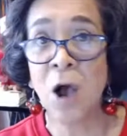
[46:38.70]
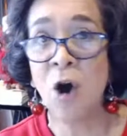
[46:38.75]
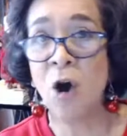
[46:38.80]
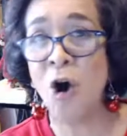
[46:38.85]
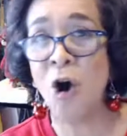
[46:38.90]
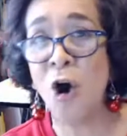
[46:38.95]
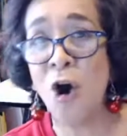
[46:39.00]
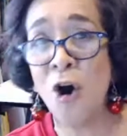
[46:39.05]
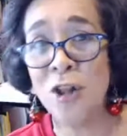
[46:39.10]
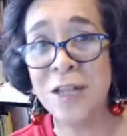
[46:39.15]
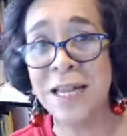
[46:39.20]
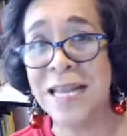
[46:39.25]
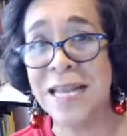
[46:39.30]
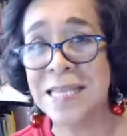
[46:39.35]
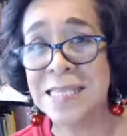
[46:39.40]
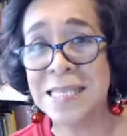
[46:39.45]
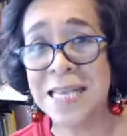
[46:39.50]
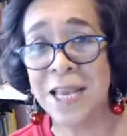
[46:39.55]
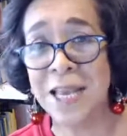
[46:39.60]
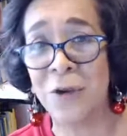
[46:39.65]
all
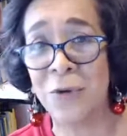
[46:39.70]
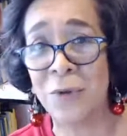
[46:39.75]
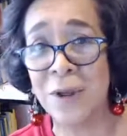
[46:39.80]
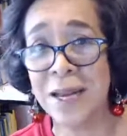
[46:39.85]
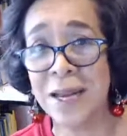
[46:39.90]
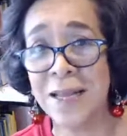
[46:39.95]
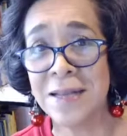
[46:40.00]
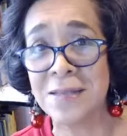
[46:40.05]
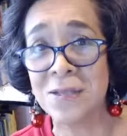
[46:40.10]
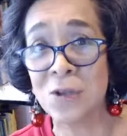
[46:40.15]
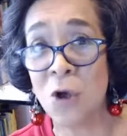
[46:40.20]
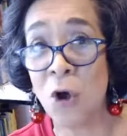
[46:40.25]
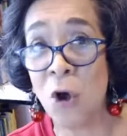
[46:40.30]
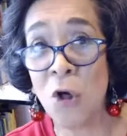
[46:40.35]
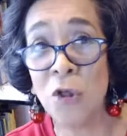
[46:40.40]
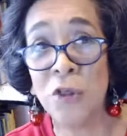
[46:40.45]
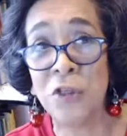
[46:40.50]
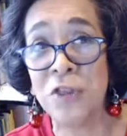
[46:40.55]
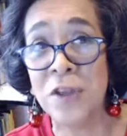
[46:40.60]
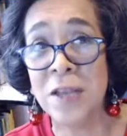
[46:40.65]
easy ingredients,
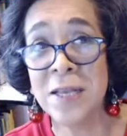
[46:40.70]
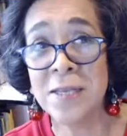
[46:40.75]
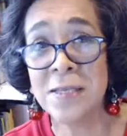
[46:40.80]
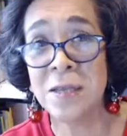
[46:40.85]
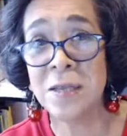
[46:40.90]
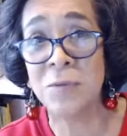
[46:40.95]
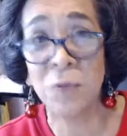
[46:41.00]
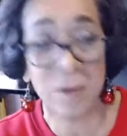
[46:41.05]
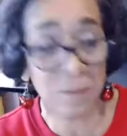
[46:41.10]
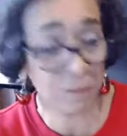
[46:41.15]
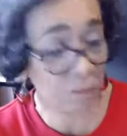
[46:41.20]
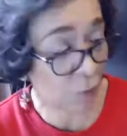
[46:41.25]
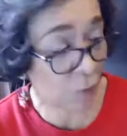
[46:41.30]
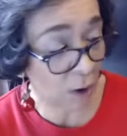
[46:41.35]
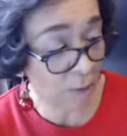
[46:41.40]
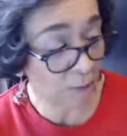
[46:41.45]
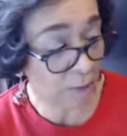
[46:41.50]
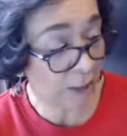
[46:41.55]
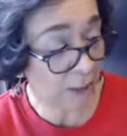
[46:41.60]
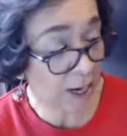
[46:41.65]
all things that we
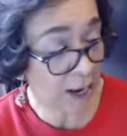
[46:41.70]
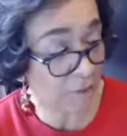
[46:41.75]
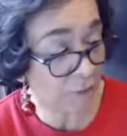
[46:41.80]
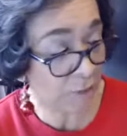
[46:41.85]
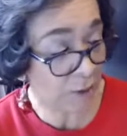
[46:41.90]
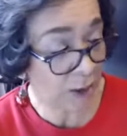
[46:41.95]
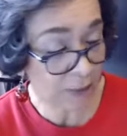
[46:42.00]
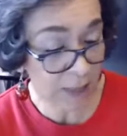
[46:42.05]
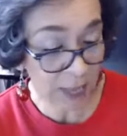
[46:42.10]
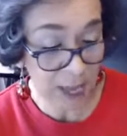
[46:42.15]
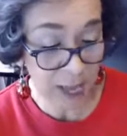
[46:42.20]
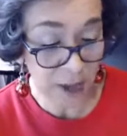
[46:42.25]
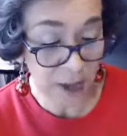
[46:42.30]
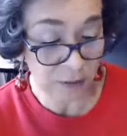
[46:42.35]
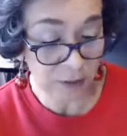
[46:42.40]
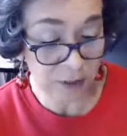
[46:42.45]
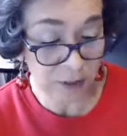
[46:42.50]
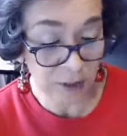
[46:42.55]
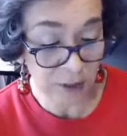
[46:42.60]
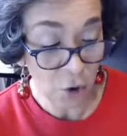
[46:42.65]
probably have around the
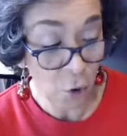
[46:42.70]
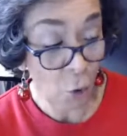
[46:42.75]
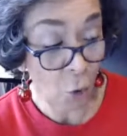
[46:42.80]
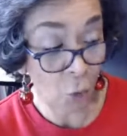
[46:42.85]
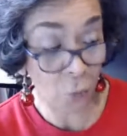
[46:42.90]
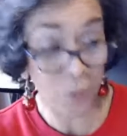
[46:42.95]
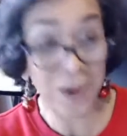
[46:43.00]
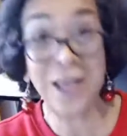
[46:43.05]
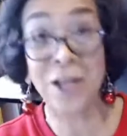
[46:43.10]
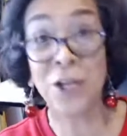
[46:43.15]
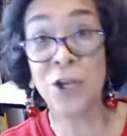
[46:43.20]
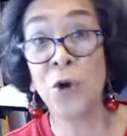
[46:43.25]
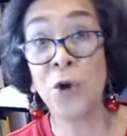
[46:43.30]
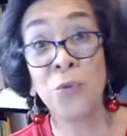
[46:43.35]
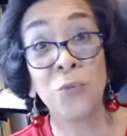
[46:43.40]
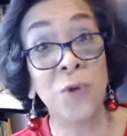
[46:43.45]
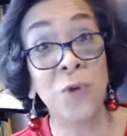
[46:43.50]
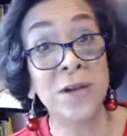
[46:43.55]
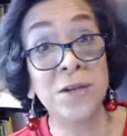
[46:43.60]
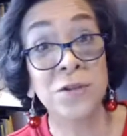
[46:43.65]
house, or we could go
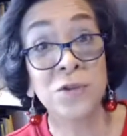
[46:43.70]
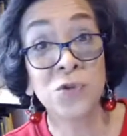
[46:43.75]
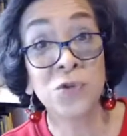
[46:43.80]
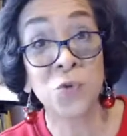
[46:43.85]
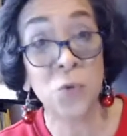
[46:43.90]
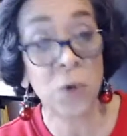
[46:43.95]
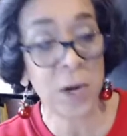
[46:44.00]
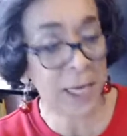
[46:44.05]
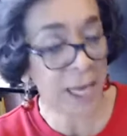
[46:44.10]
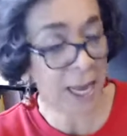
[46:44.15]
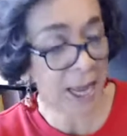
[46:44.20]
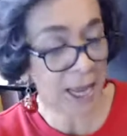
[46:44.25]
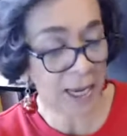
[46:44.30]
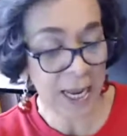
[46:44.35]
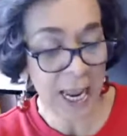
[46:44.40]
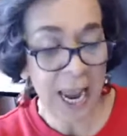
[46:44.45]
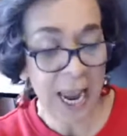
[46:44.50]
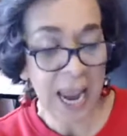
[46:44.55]
run to the store and get,